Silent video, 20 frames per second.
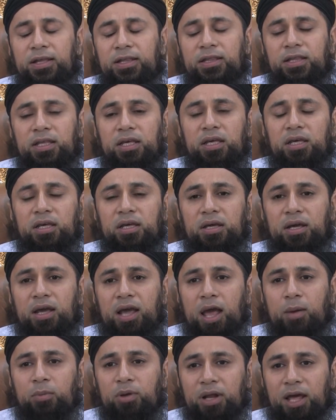the
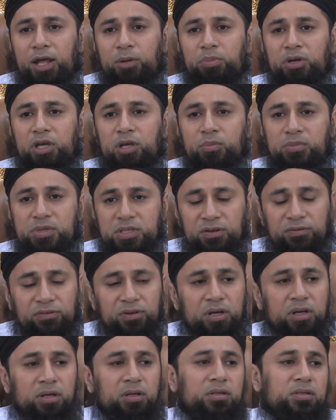camel, had become
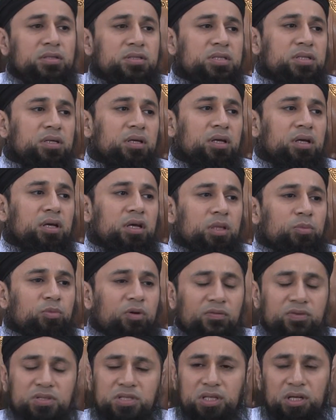difficult.
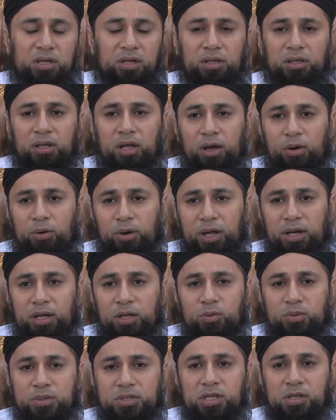Prophet sallallahu
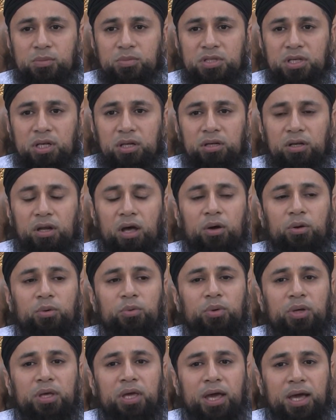alaihi wasallam said,
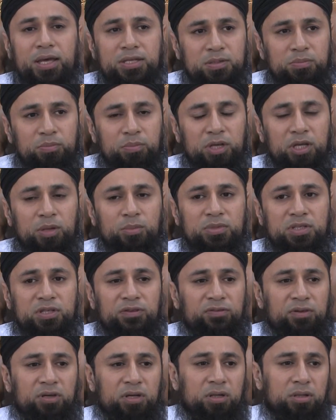no, it hasn't become
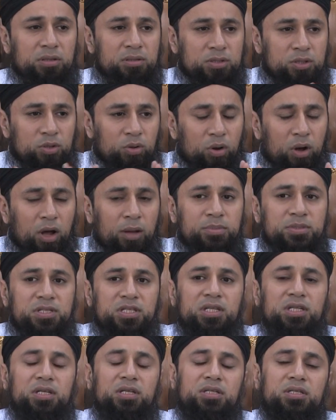difficult or
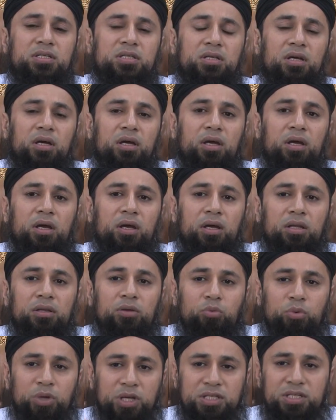obstinate. The
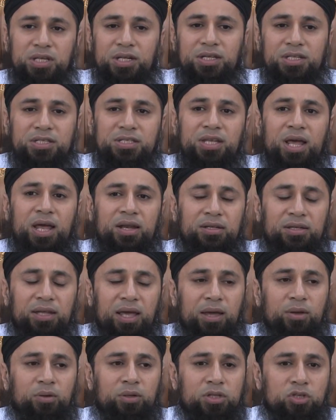reason it sat
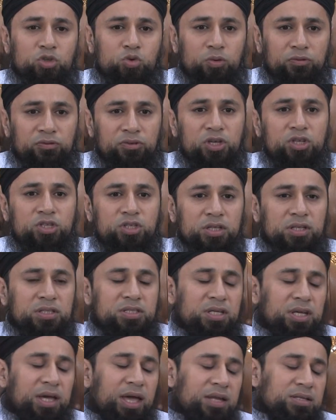down and it's refusing
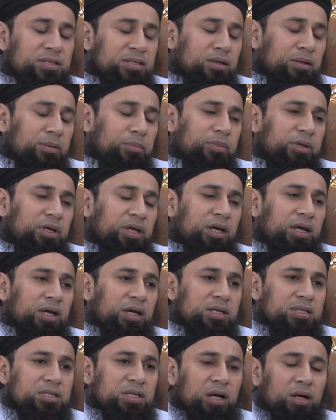to get up
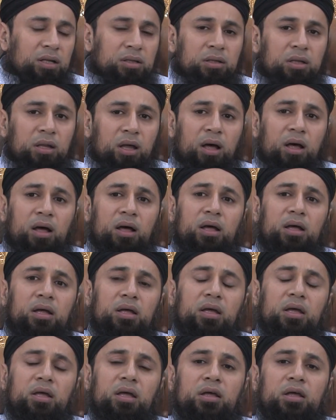is that Allah,
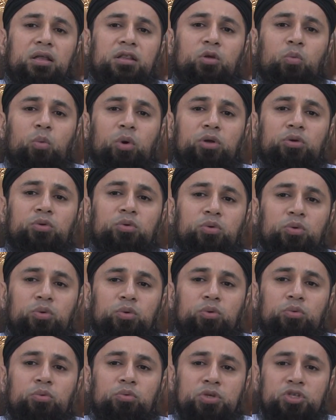the one
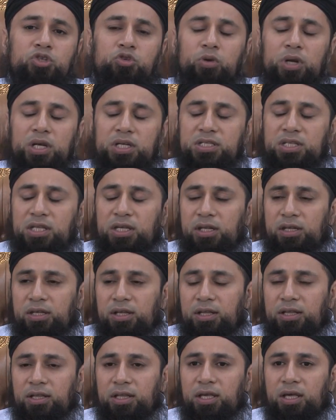who restricted
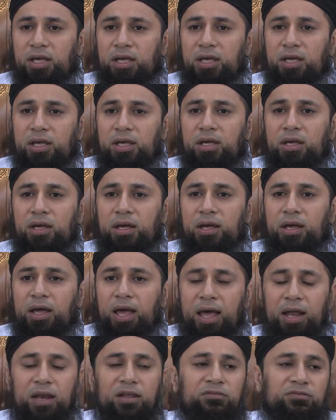the
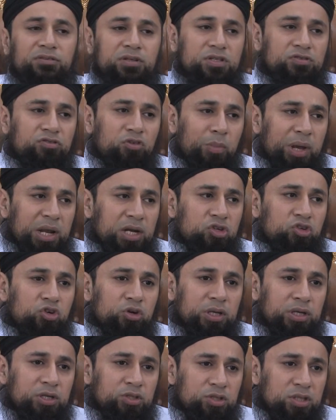elephants from
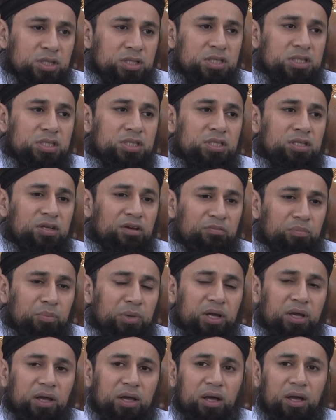entering into the city of
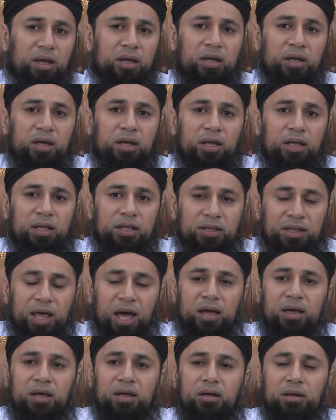Mecca,
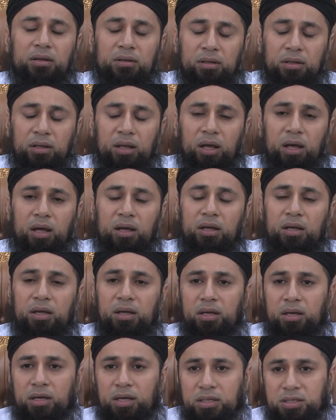that Allah
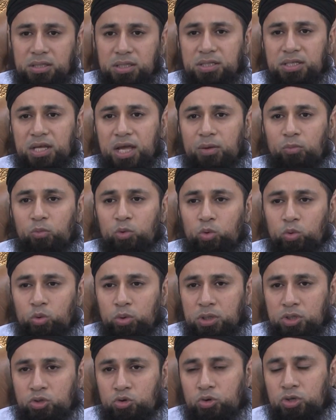is the same one who
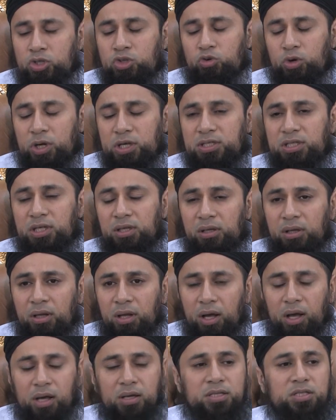has restricted
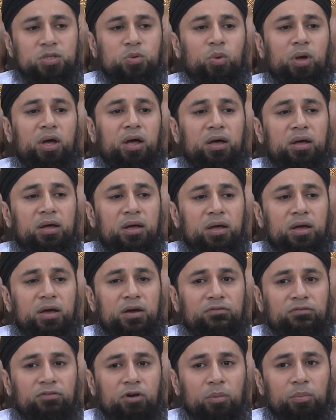Qaswa
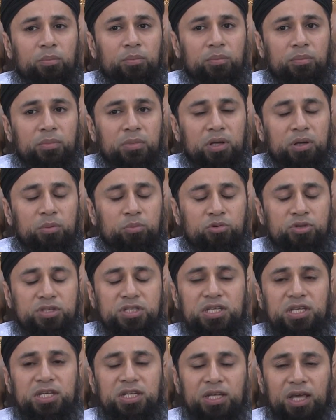from
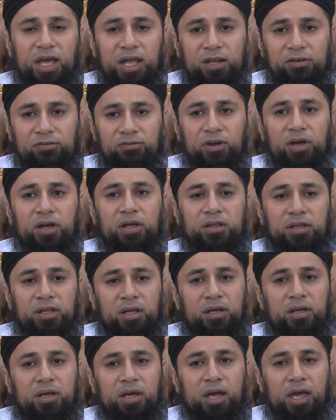proceeding any
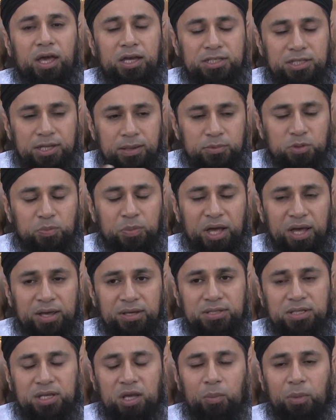further, except by
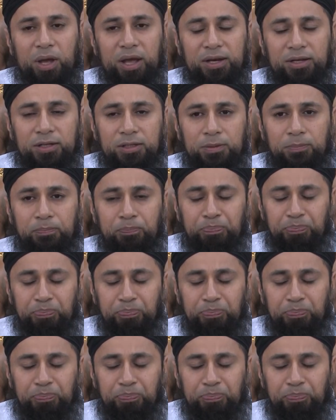his command.